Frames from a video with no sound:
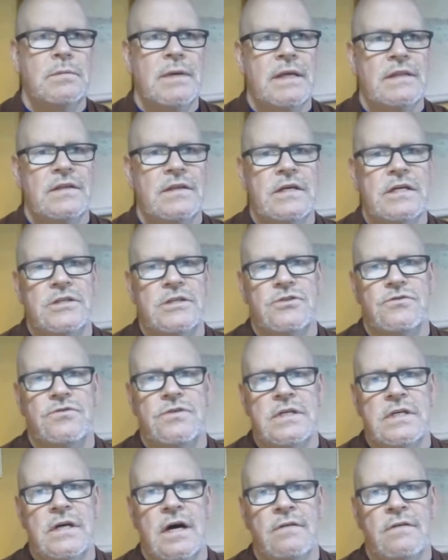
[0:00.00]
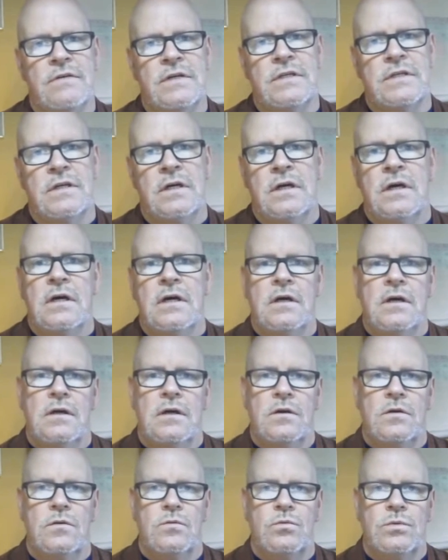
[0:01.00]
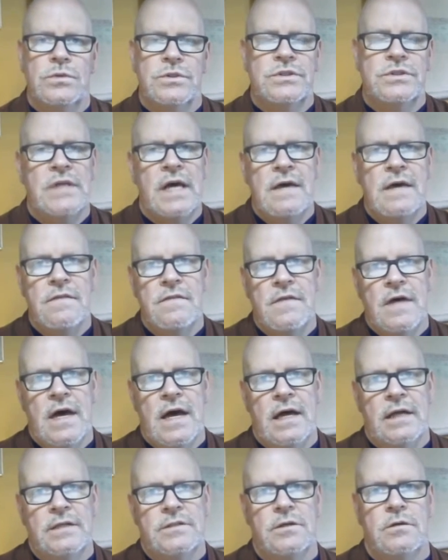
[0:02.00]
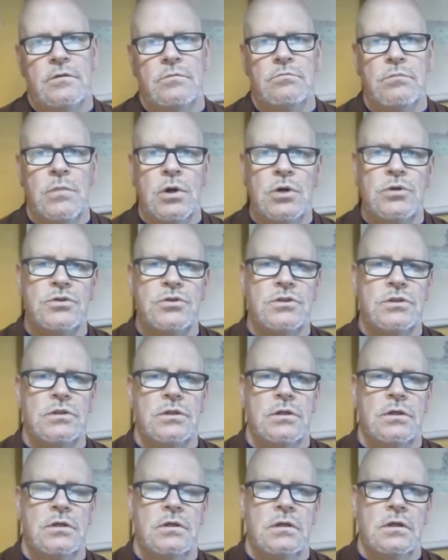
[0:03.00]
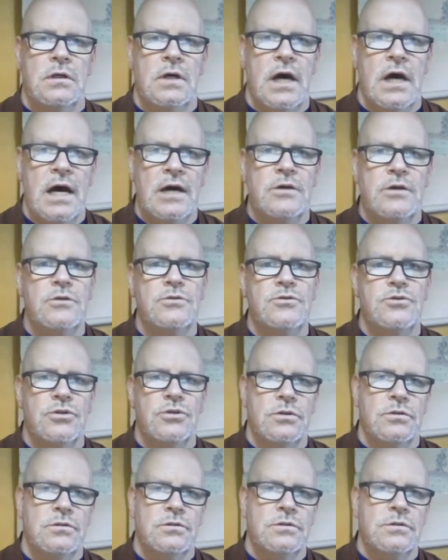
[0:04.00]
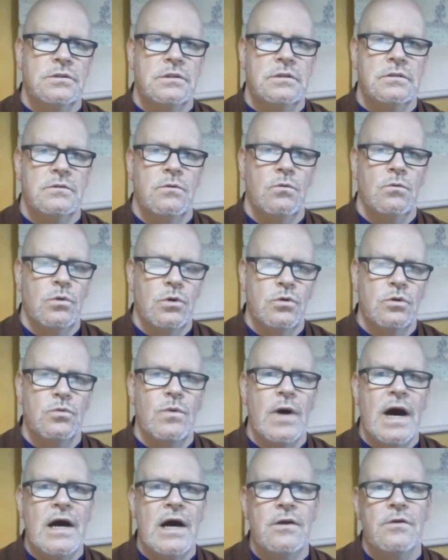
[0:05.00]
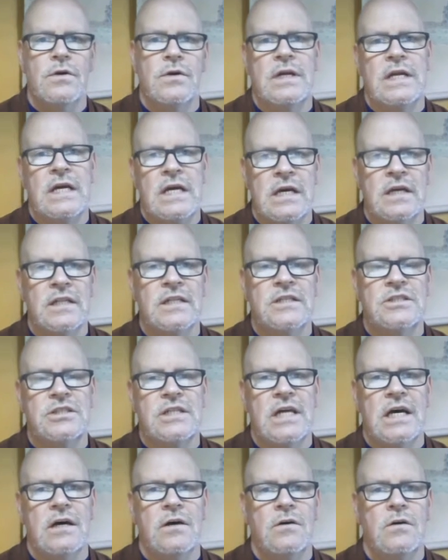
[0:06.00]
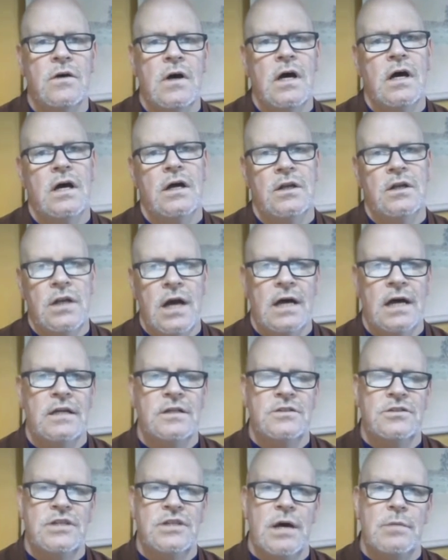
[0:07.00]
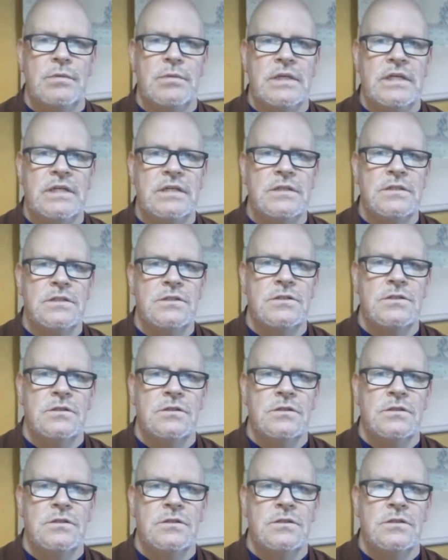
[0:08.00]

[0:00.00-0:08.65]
the history of it. We'll say that most haiku journals worldwide are in English now, not in Japanese.